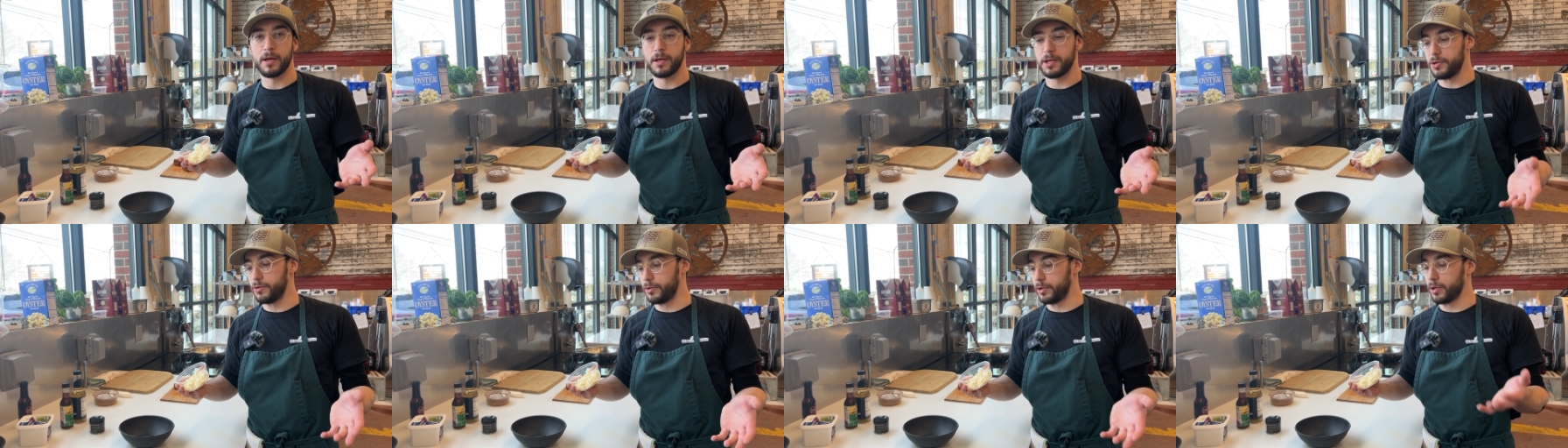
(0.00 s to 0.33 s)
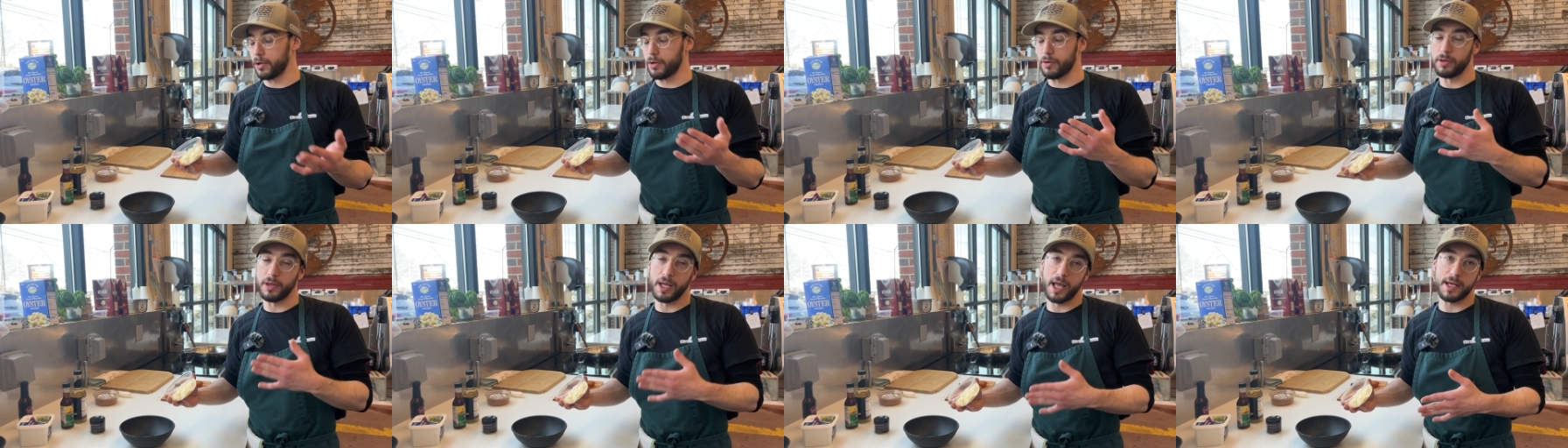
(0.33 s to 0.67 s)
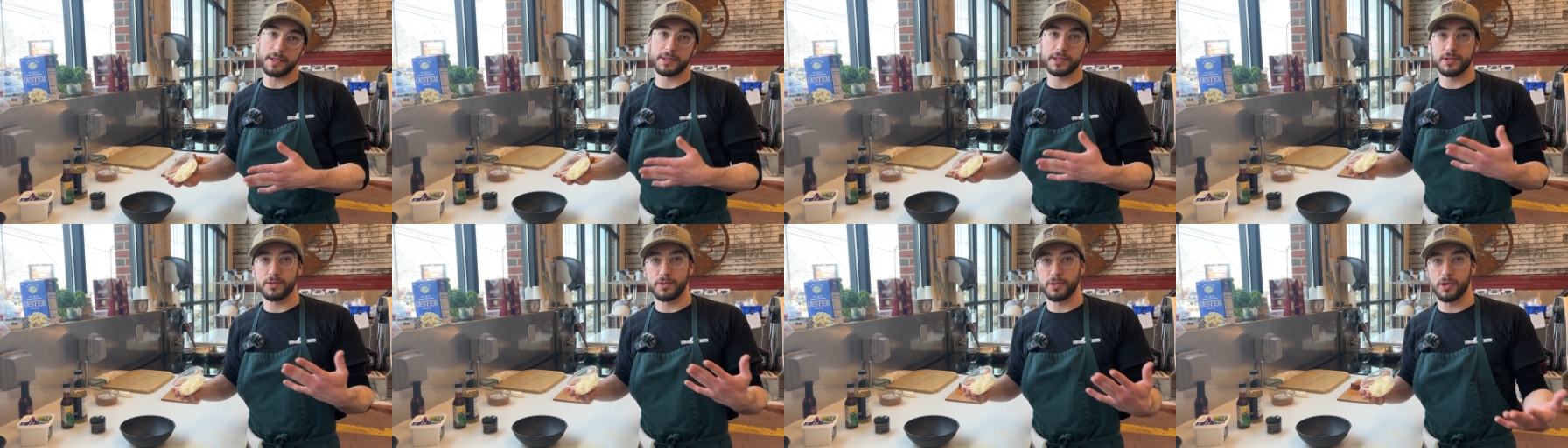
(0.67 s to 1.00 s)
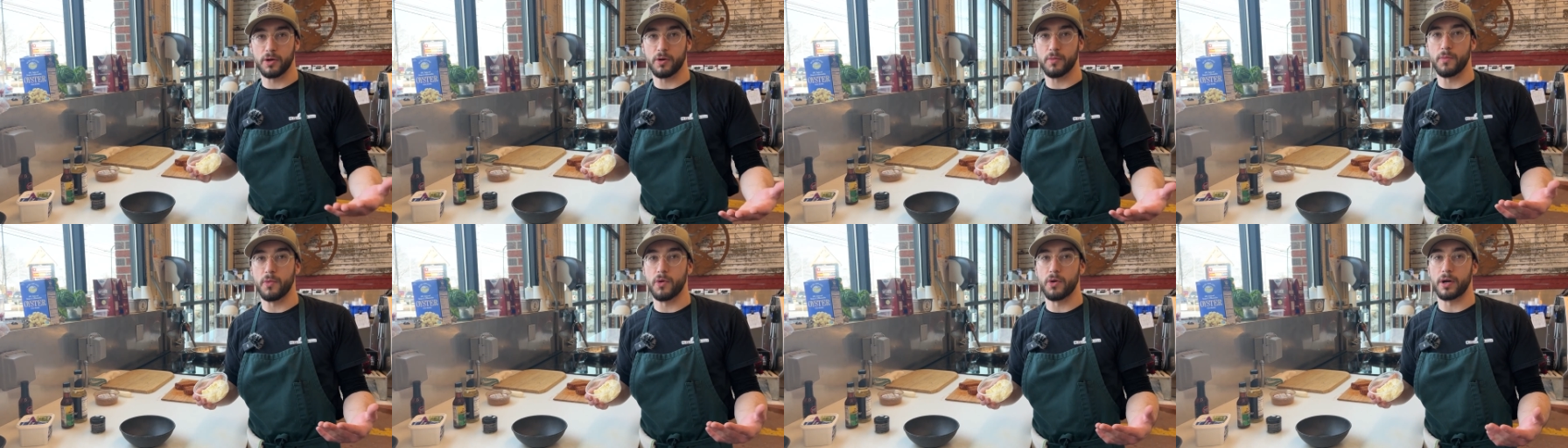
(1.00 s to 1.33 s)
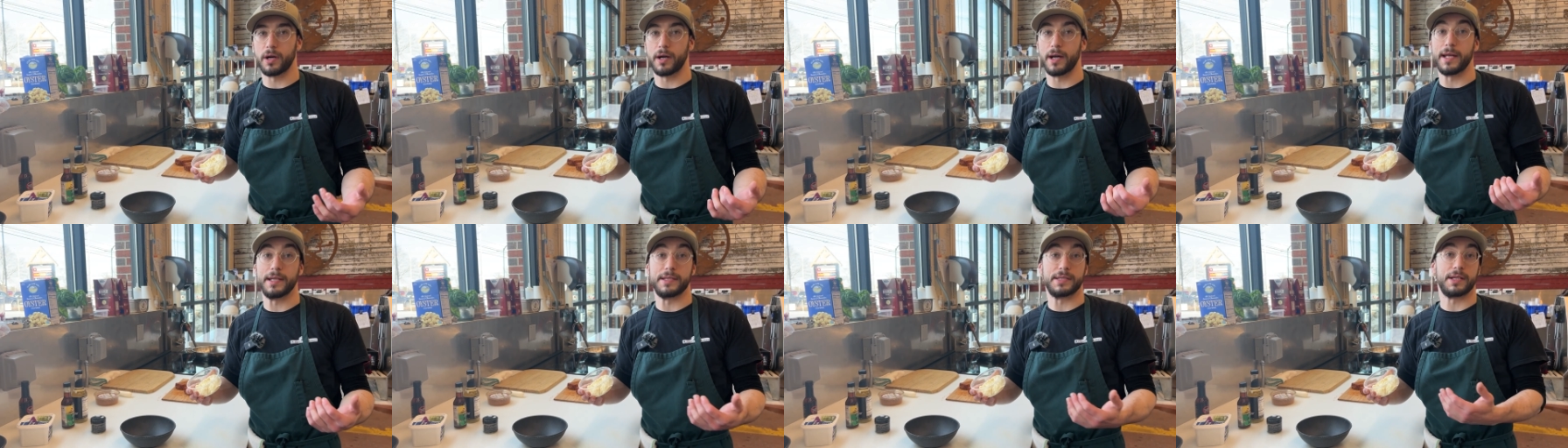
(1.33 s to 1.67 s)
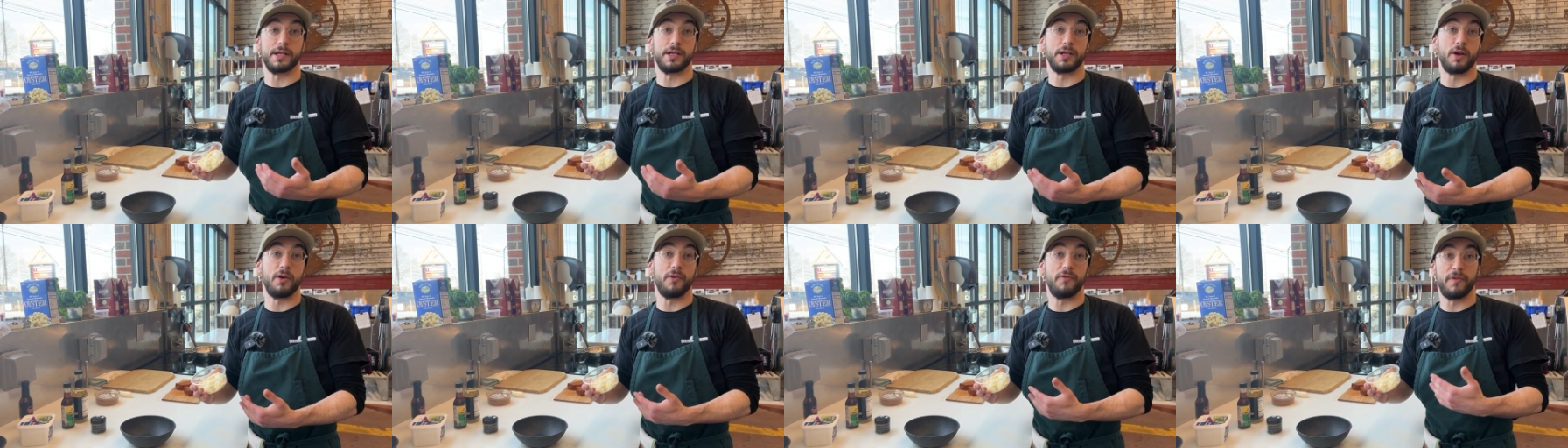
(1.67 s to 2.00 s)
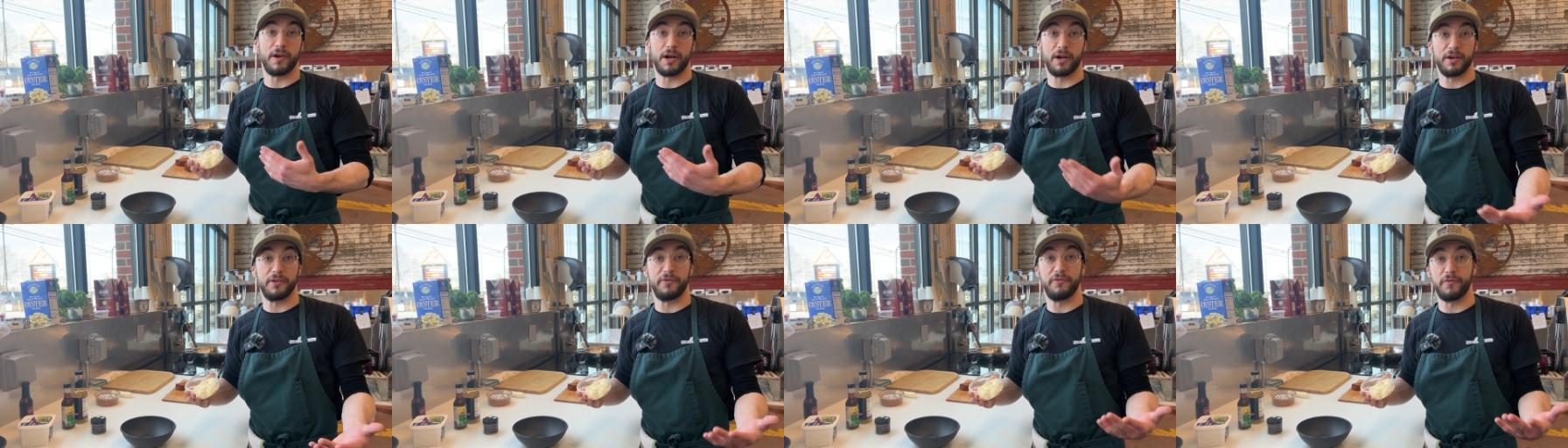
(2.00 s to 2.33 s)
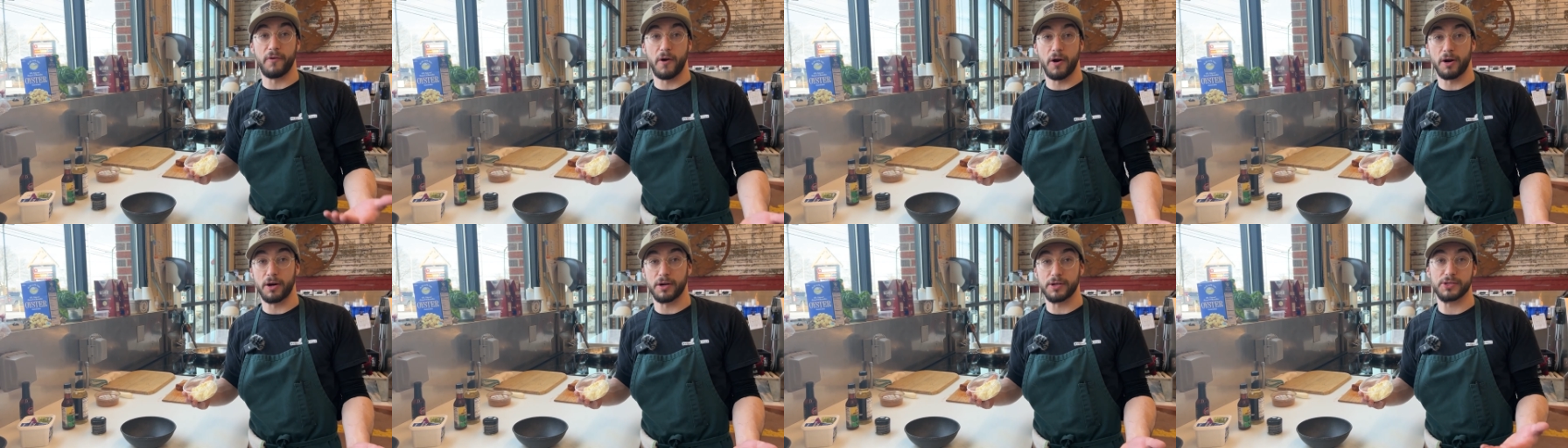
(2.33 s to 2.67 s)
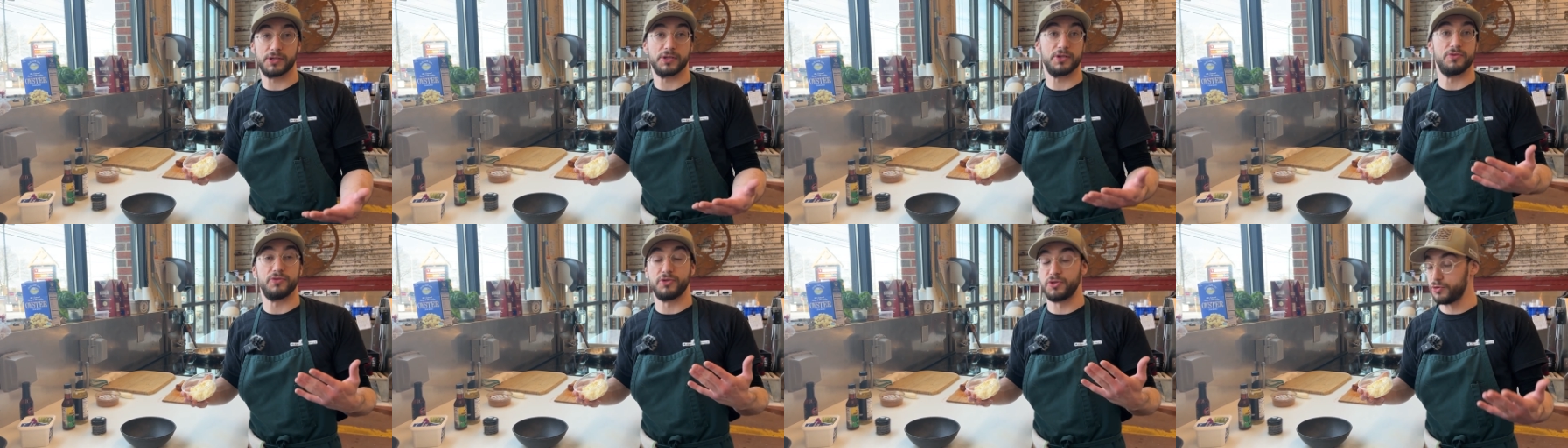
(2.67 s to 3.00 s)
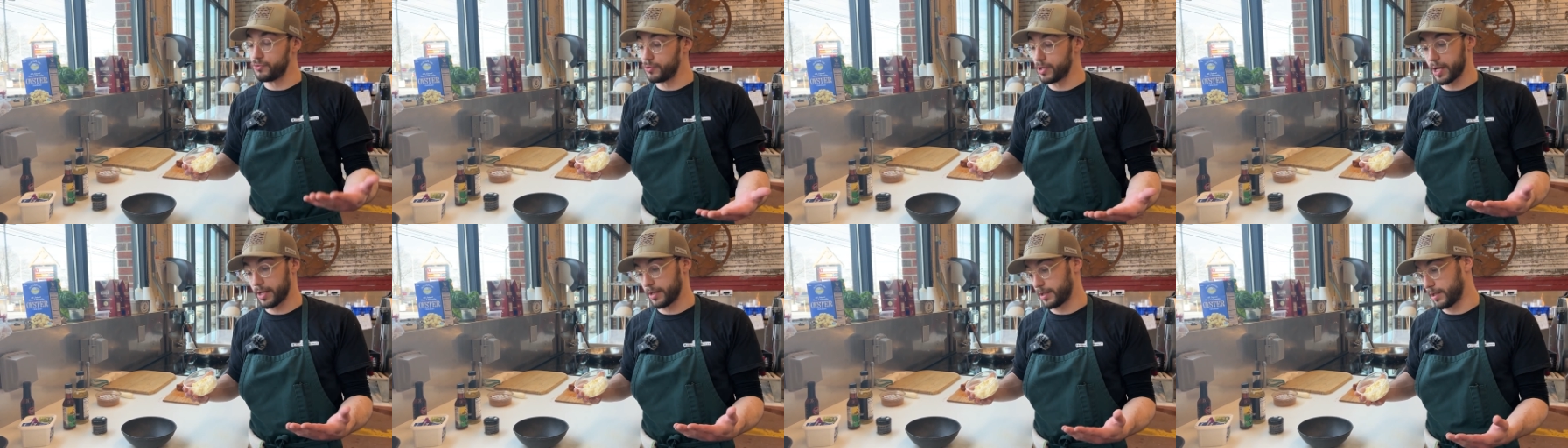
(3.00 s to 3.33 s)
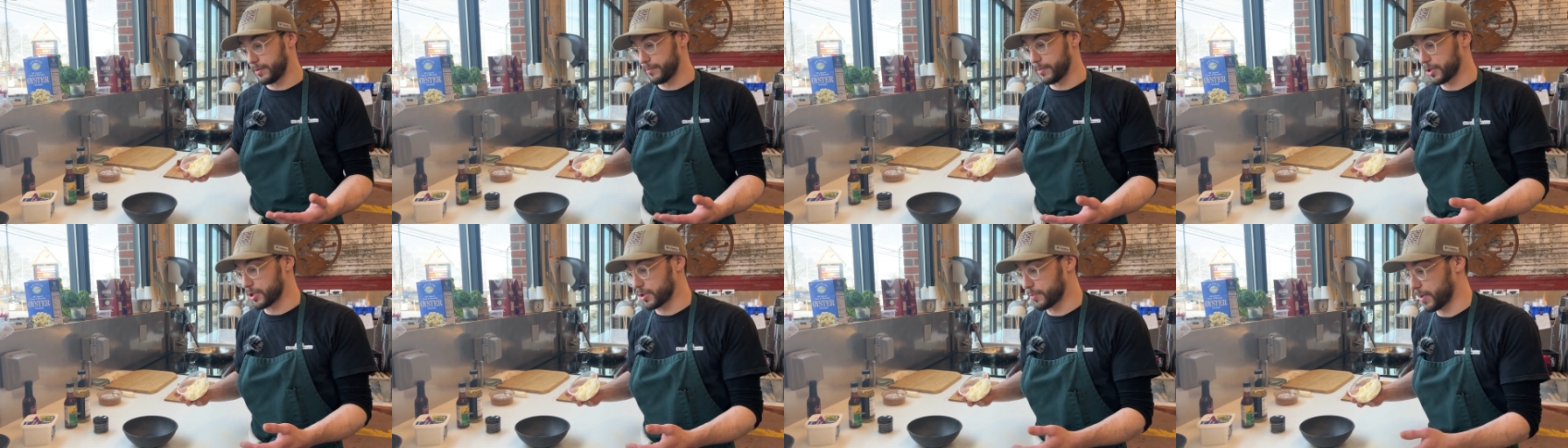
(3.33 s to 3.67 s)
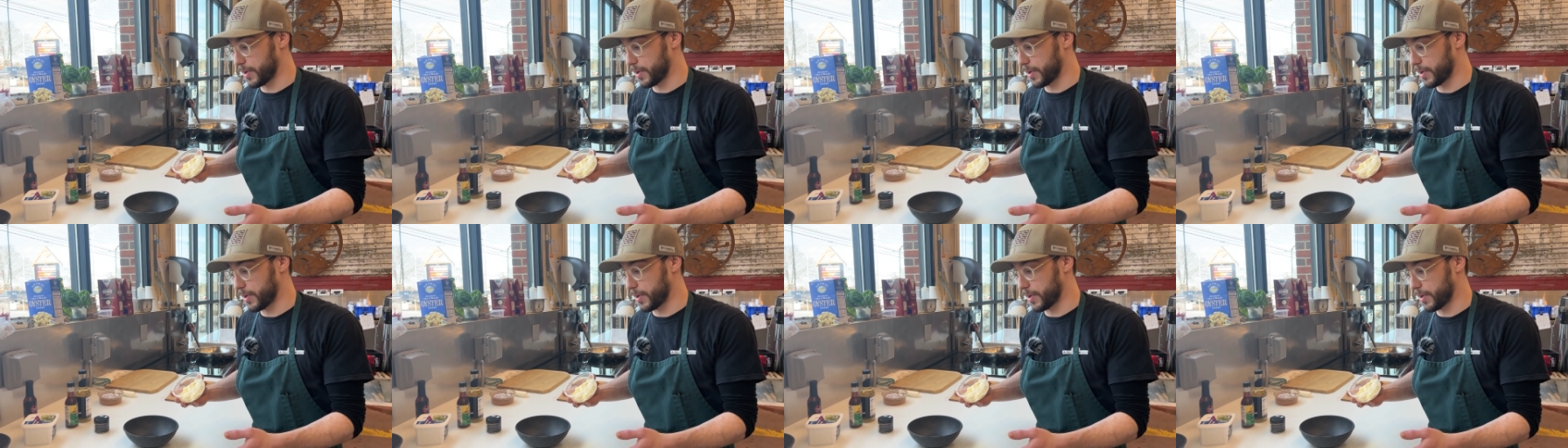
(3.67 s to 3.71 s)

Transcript: You can go less, you can go more. It's going to go very far, so you do not need much